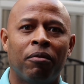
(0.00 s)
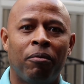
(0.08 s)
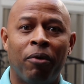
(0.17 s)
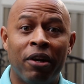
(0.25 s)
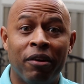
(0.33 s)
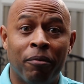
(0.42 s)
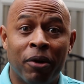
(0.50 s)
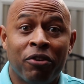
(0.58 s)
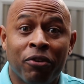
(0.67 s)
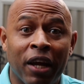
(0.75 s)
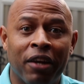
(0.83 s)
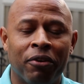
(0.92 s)
What what
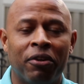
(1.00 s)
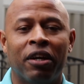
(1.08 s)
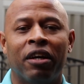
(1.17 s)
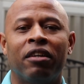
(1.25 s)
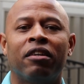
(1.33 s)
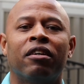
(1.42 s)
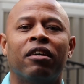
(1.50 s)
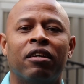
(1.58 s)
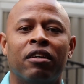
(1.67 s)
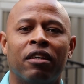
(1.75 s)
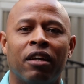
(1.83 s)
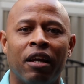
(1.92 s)
do they do good?
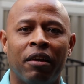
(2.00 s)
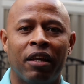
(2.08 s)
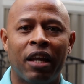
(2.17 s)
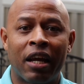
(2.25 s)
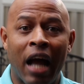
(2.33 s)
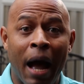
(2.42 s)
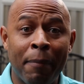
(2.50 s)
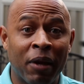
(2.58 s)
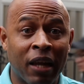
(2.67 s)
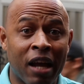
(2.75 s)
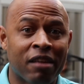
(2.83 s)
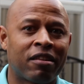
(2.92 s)
And they copy
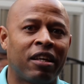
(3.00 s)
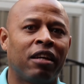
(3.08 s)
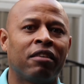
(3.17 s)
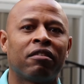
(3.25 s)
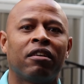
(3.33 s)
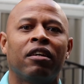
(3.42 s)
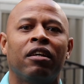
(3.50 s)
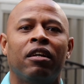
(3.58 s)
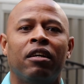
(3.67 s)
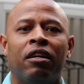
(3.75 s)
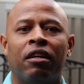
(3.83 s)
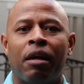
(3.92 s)
a lot of things.
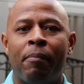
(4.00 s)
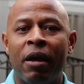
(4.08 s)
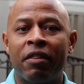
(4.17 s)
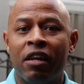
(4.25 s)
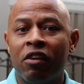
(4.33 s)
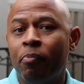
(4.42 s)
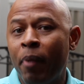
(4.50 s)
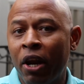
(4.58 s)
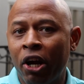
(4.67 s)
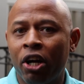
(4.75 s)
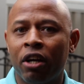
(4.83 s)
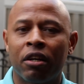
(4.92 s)
They make things
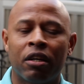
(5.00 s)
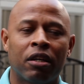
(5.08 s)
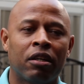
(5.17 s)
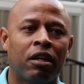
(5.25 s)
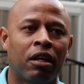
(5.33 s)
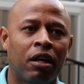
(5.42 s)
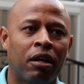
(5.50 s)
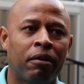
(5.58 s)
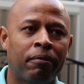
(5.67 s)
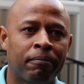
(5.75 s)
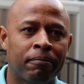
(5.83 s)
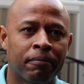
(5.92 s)
better.
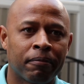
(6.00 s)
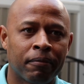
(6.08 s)
Um,